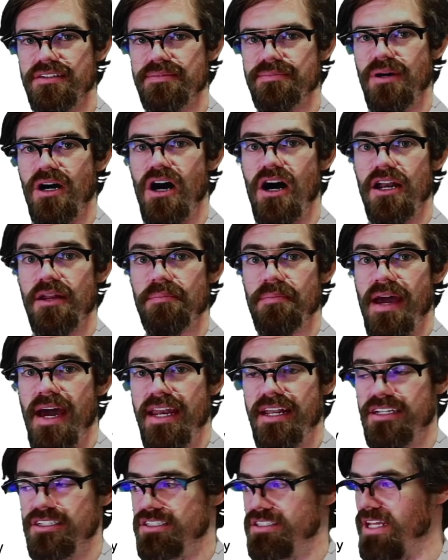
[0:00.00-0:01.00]

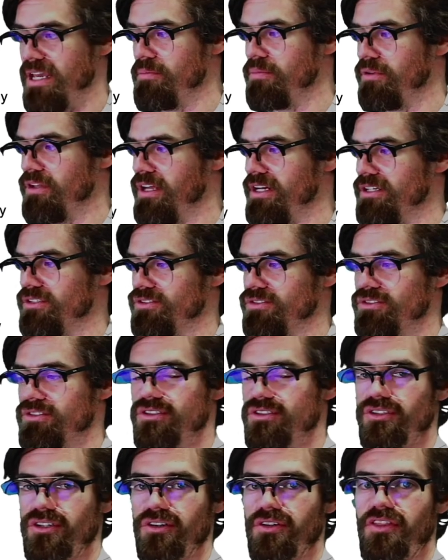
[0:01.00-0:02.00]
automatic stabilizers,
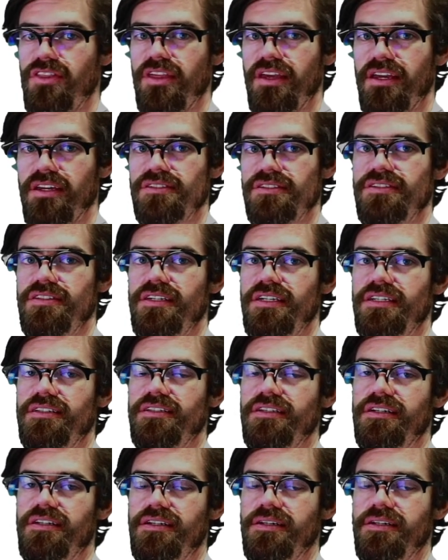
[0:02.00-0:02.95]
so things that